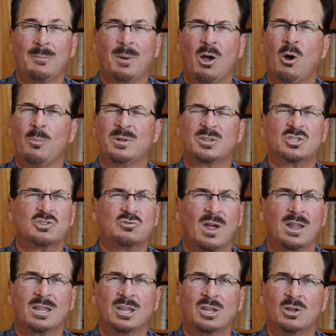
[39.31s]
I hope it's
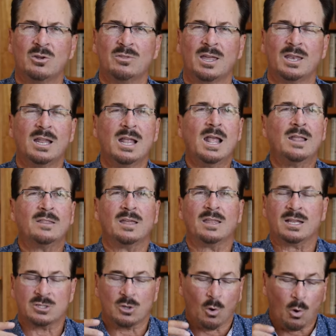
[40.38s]
striking you that, that
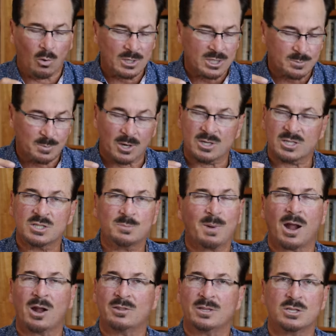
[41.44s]
as the Holy Spirit
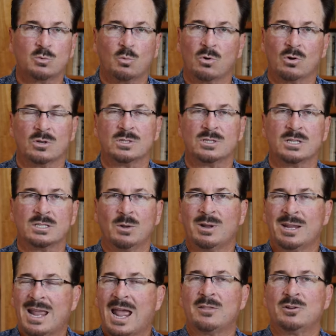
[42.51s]
inspired these words, as they were
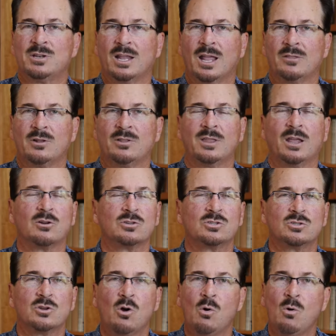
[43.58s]
gathered together, they are
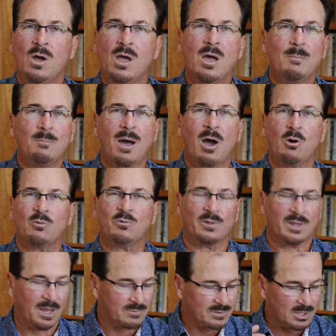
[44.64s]
so powerful.
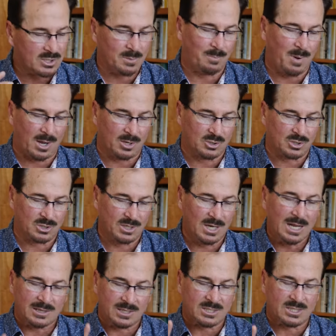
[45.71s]
They have such a punch.
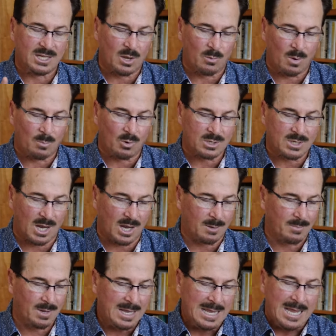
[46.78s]
Listen to that one more
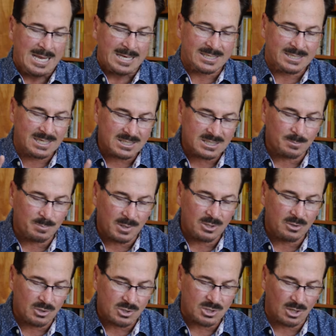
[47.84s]
time. Discipline
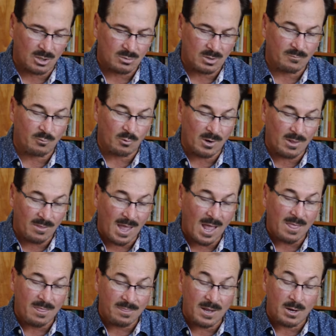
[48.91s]
your children, for in
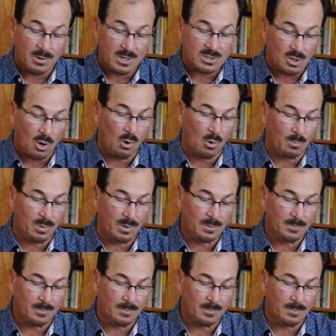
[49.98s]
that there is hope.